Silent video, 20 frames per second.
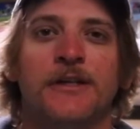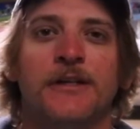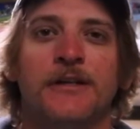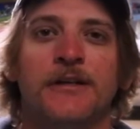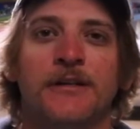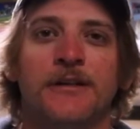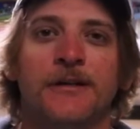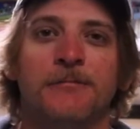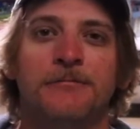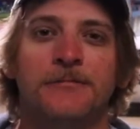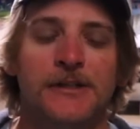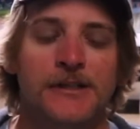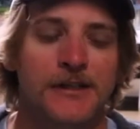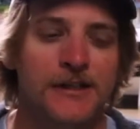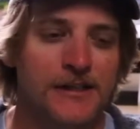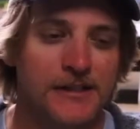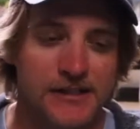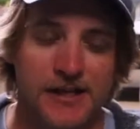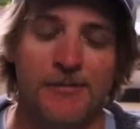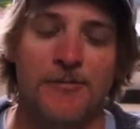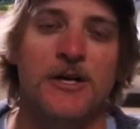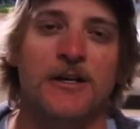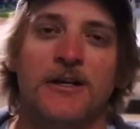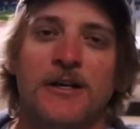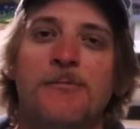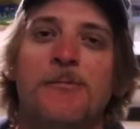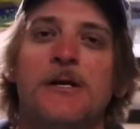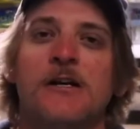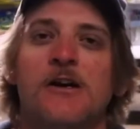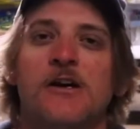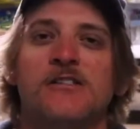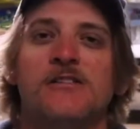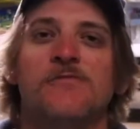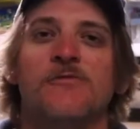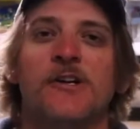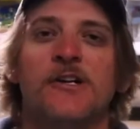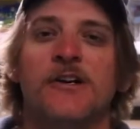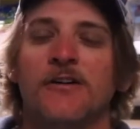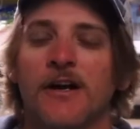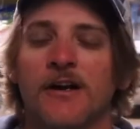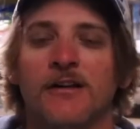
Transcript: and it's gonna be an awesome video.